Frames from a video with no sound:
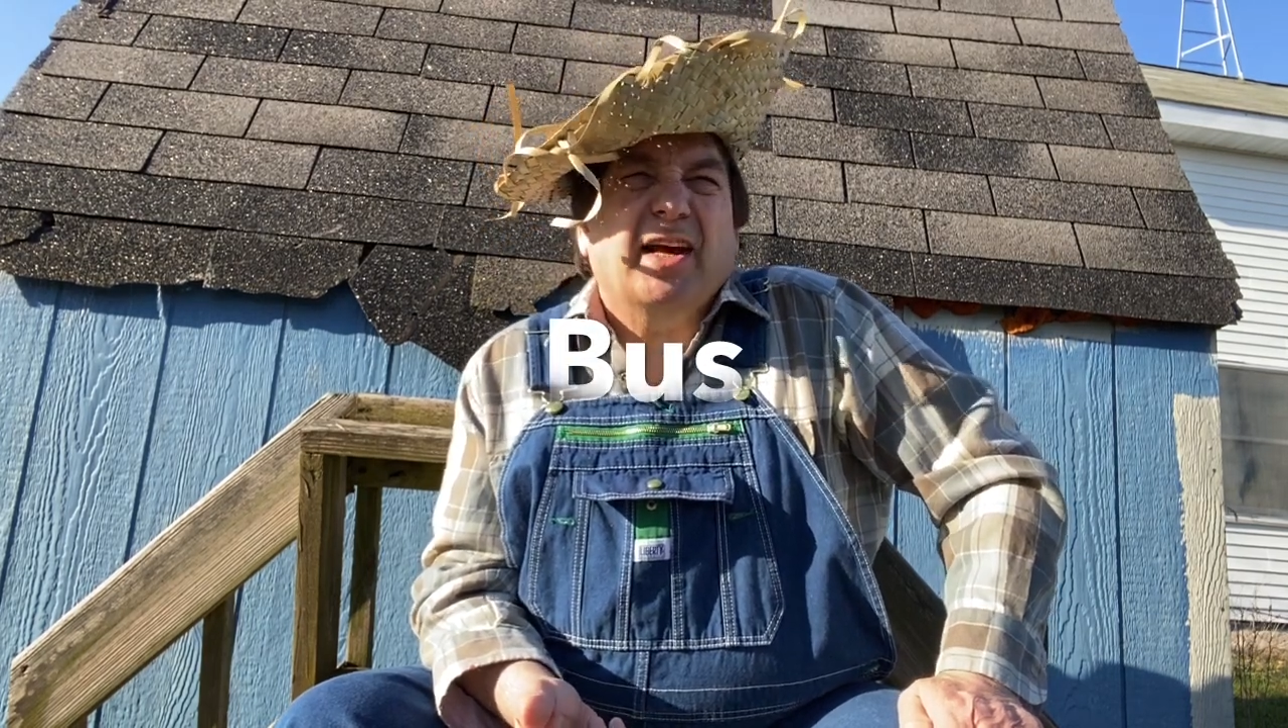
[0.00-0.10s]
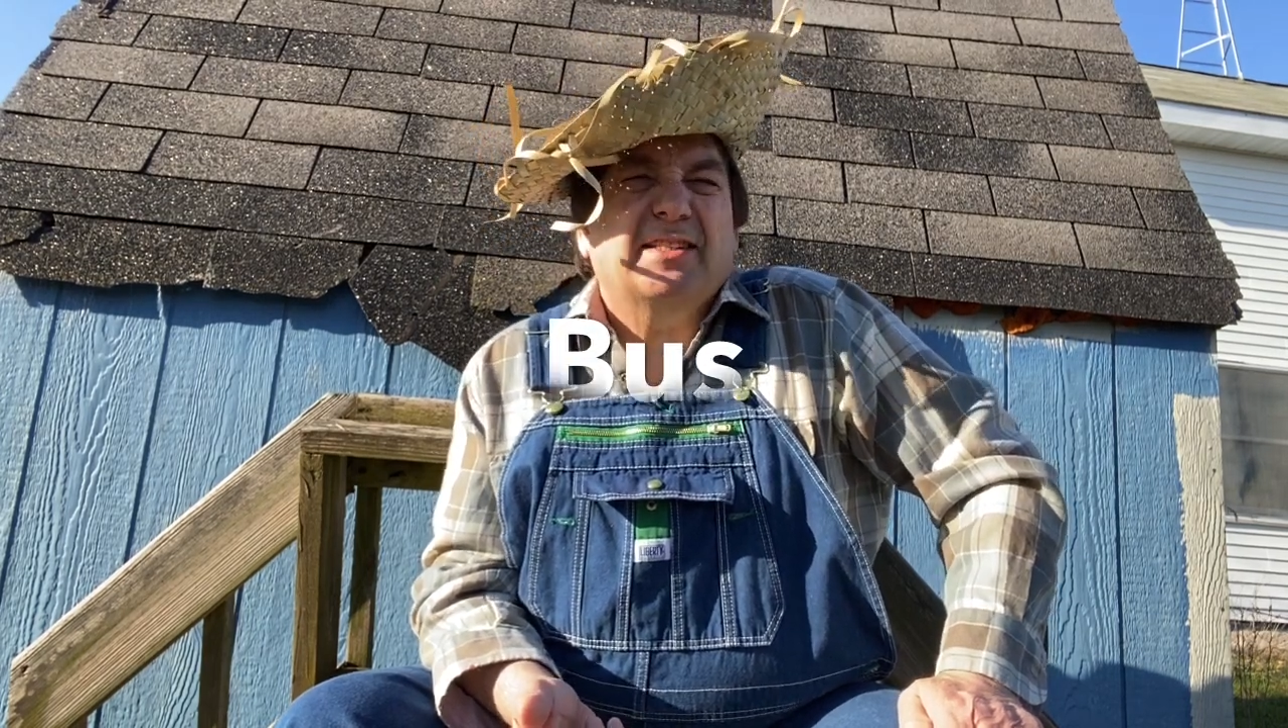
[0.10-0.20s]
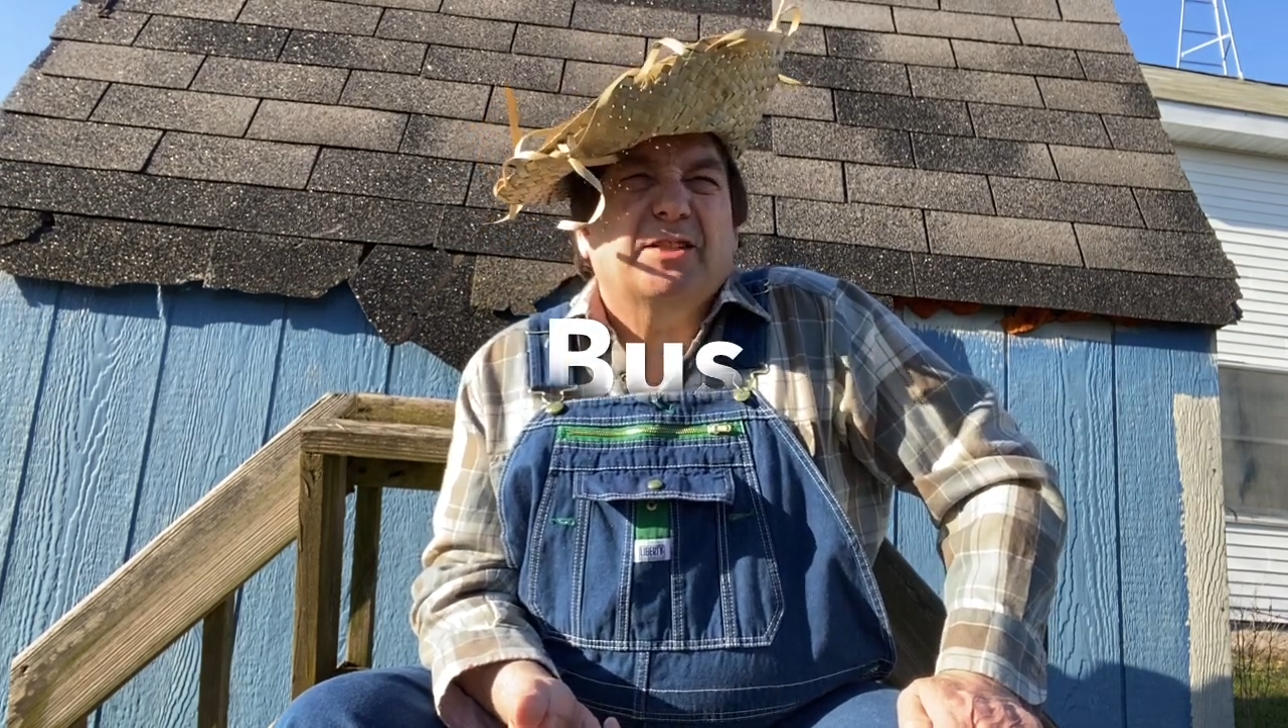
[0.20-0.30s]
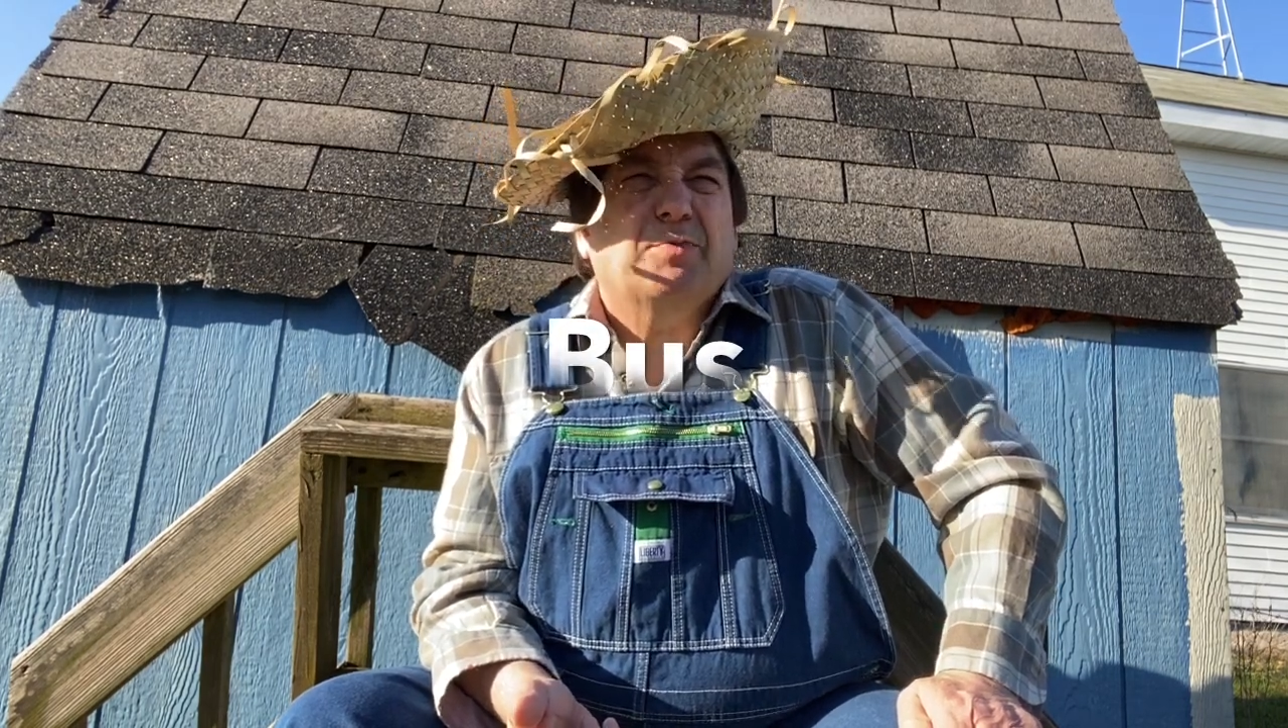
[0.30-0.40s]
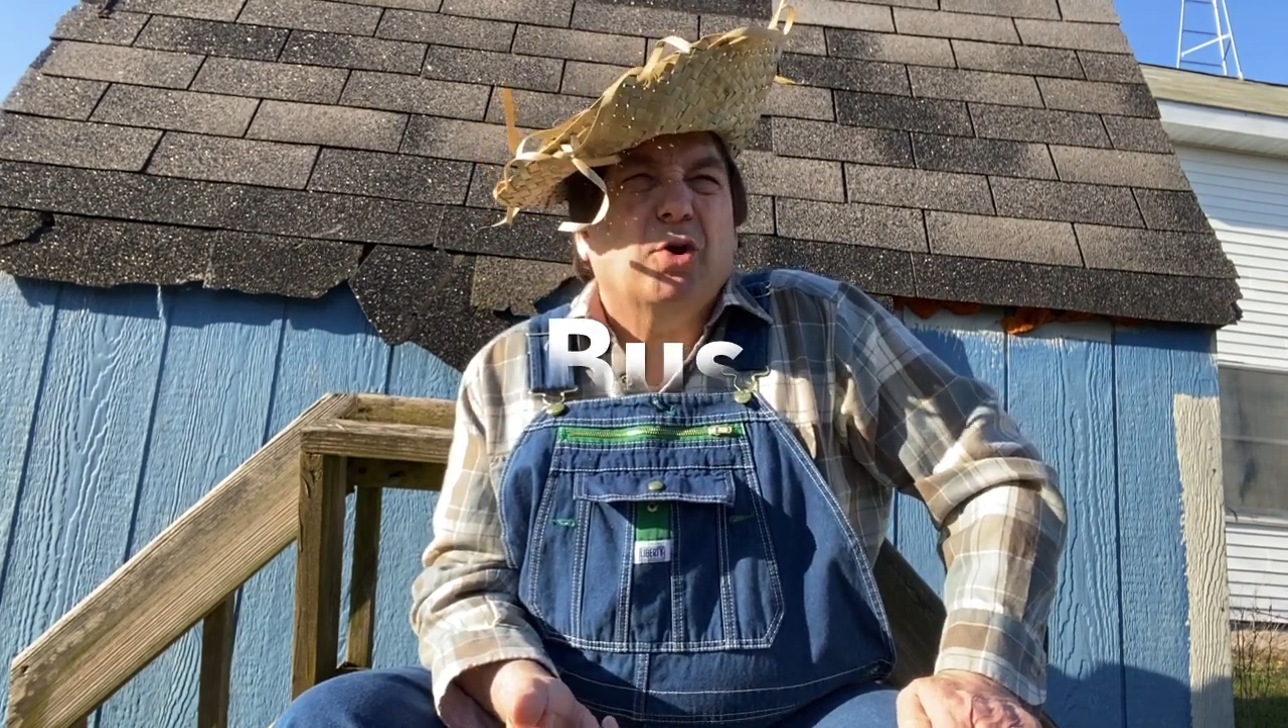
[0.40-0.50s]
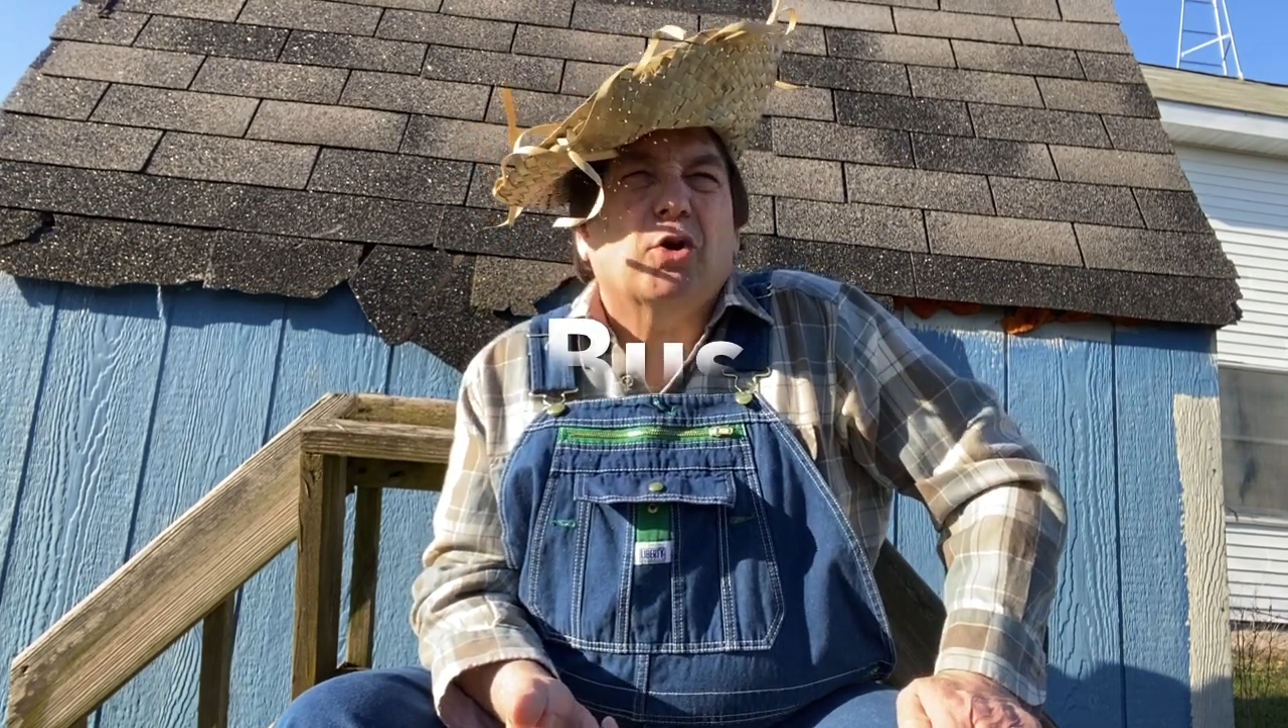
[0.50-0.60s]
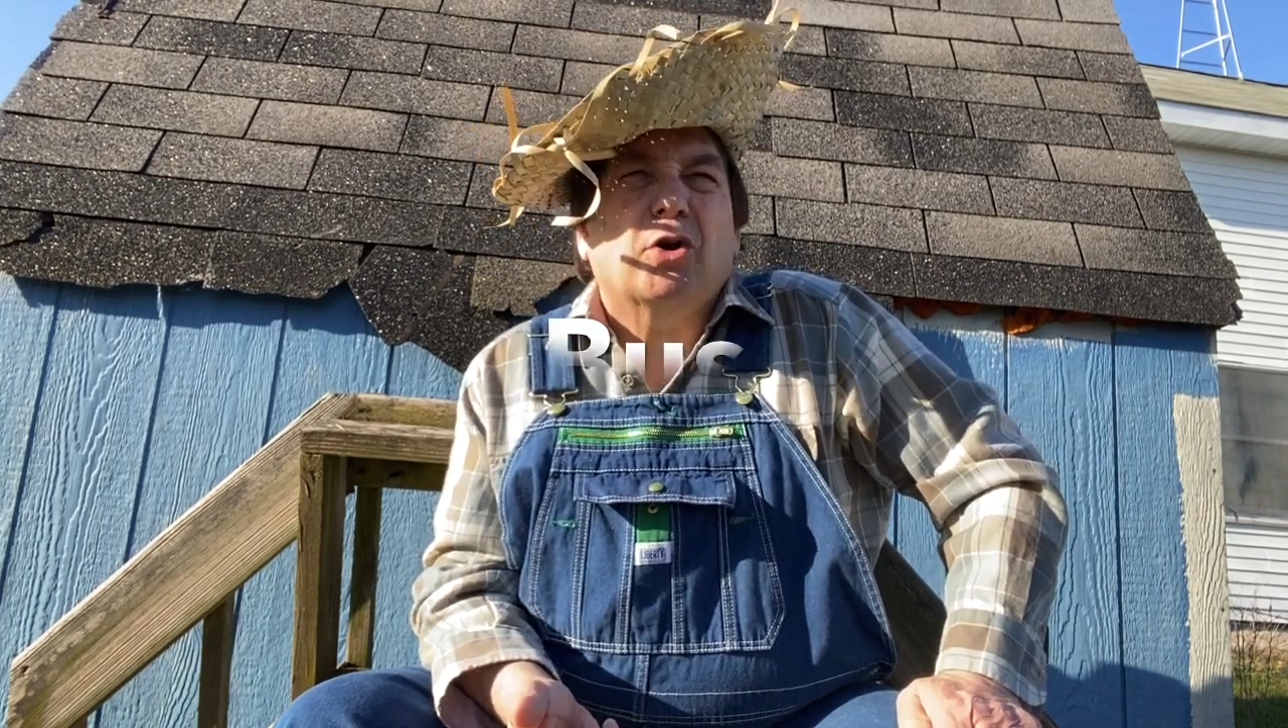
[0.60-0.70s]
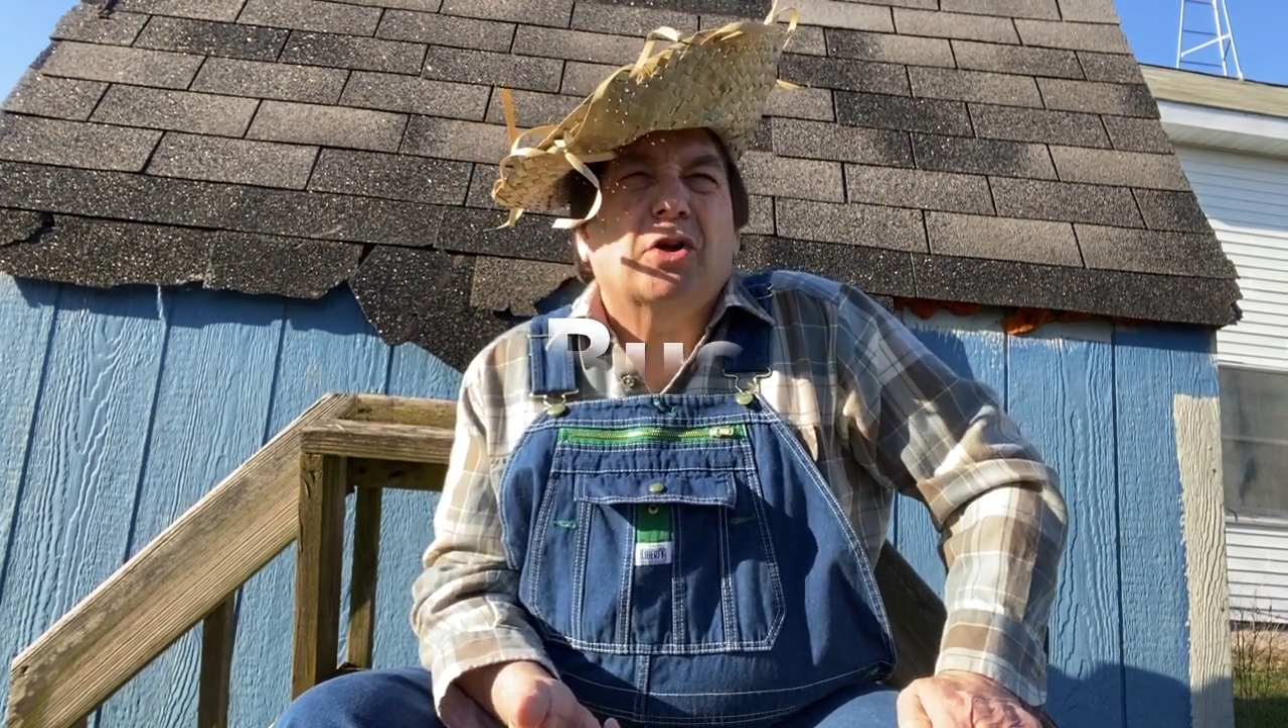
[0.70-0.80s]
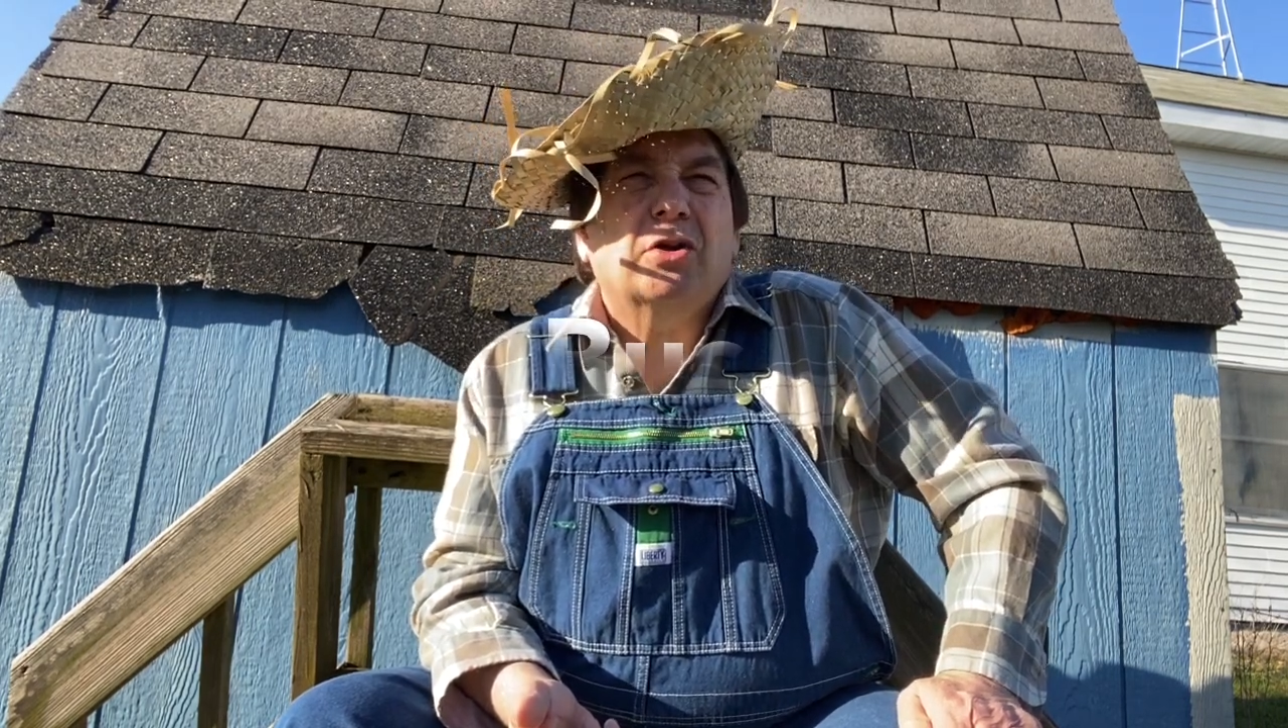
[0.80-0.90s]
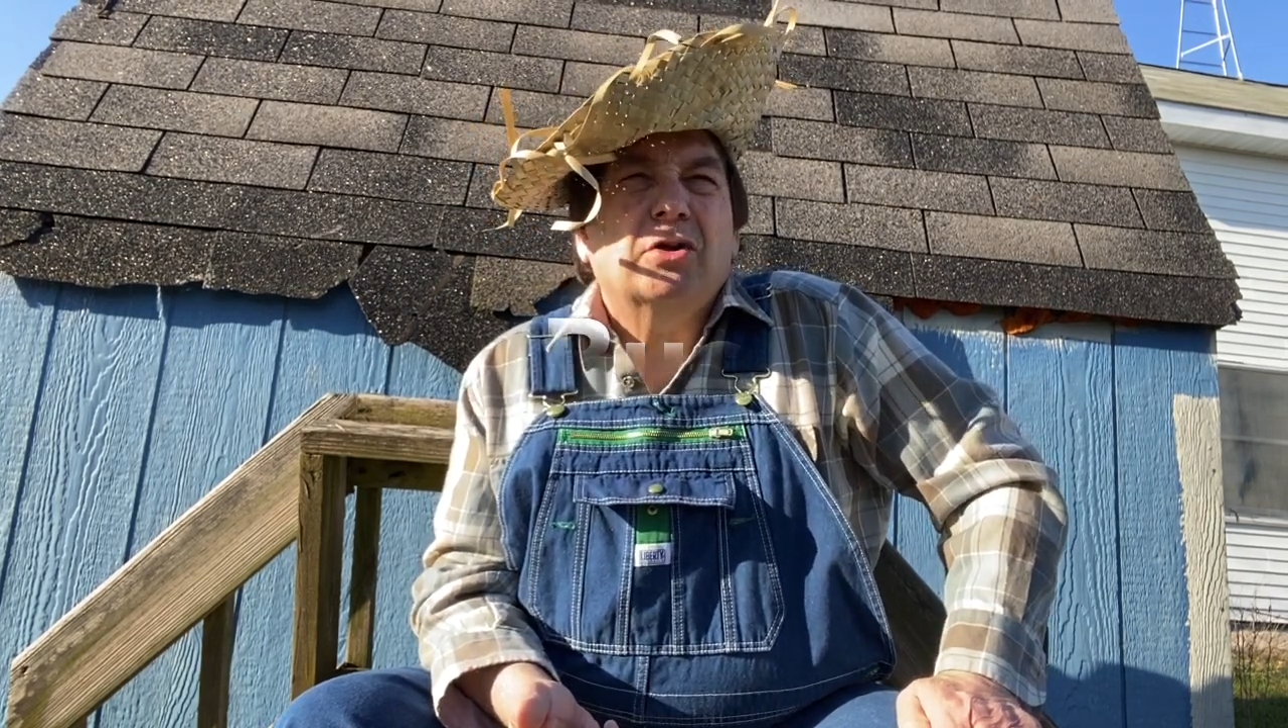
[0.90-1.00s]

it's plural.